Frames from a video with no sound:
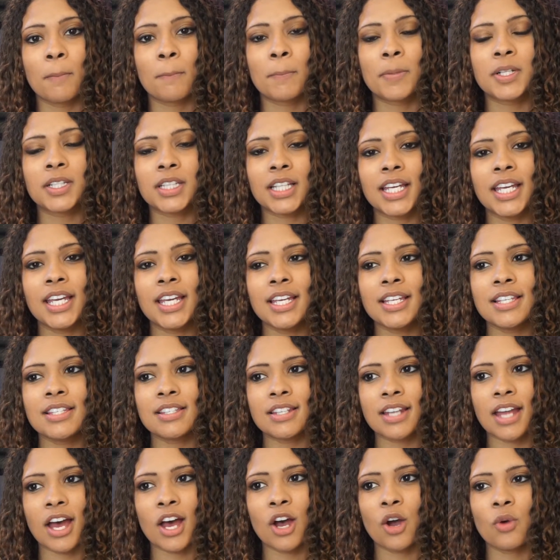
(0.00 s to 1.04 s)

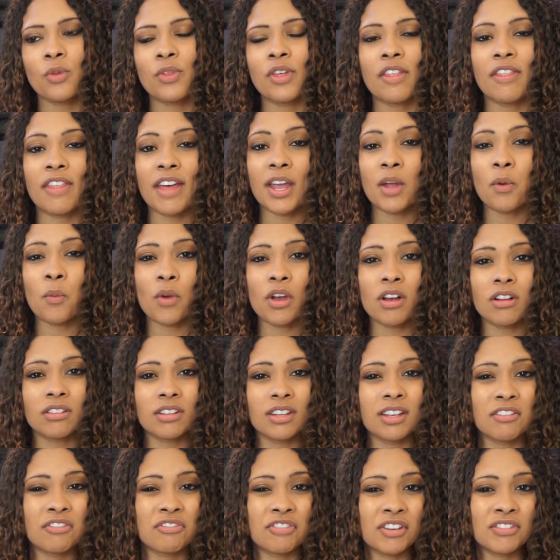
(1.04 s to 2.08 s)
please know that they will
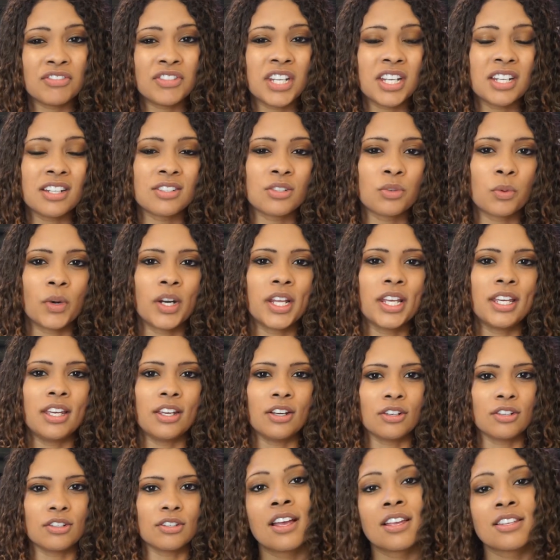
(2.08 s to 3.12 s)
live 15 to 20
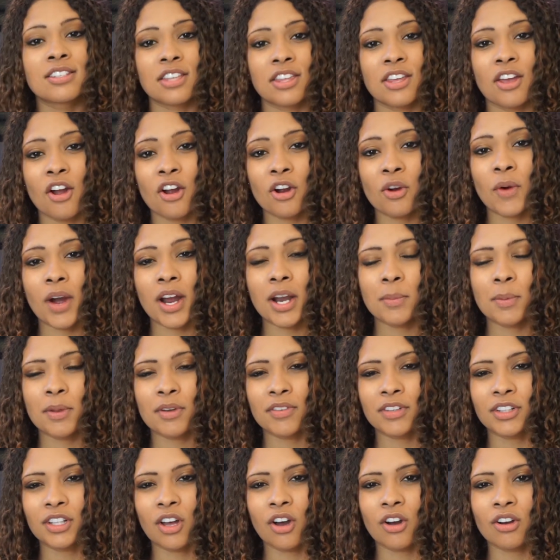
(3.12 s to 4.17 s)
years. So they are quite a bit
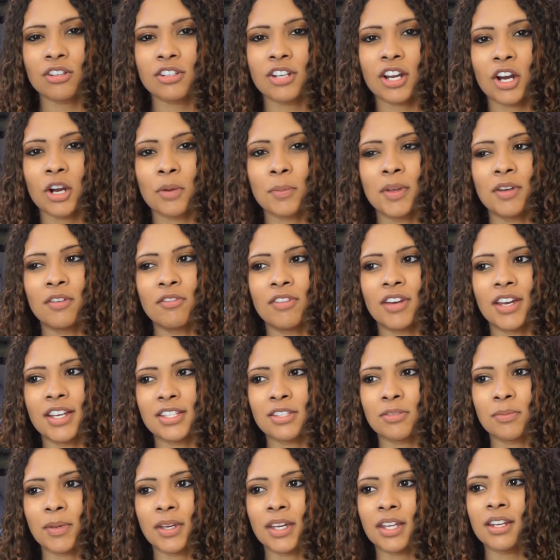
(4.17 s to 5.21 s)
of a long-term
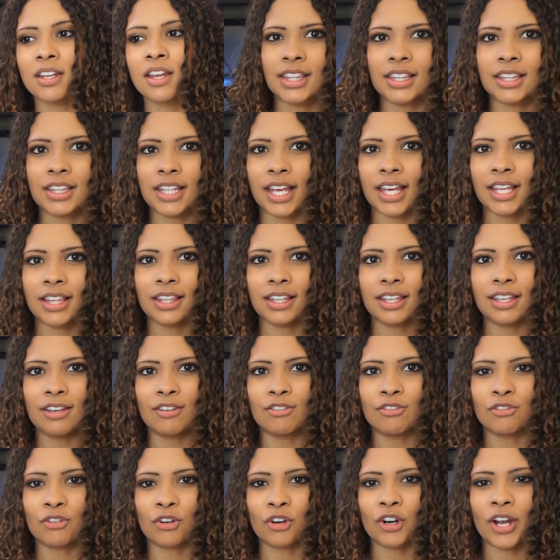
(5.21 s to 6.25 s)
investment. They
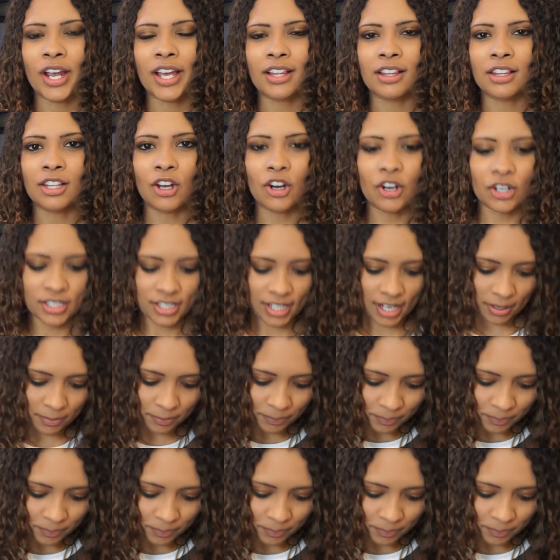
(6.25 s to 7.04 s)
live for a long time.